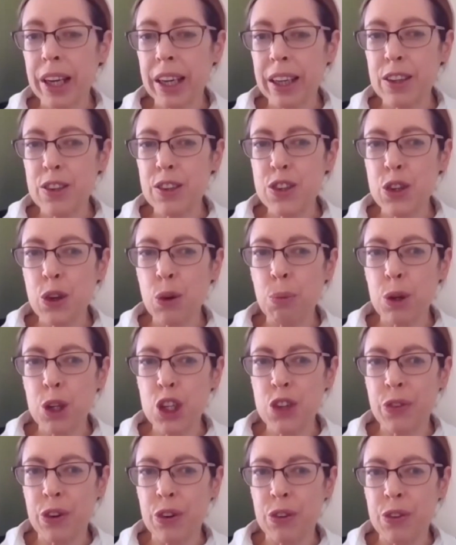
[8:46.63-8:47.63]
thank you so
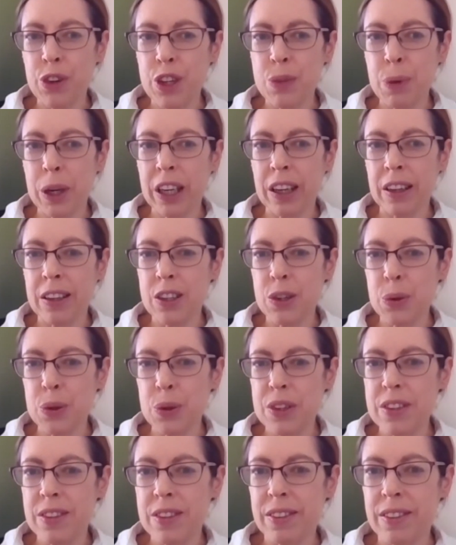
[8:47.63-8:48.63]
much for speaking to
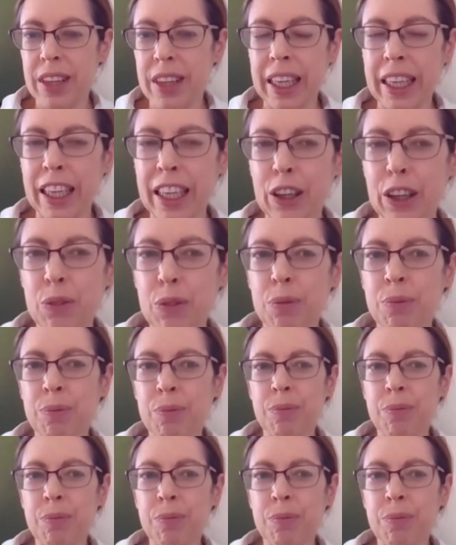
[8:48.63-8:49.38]
us. Thank you.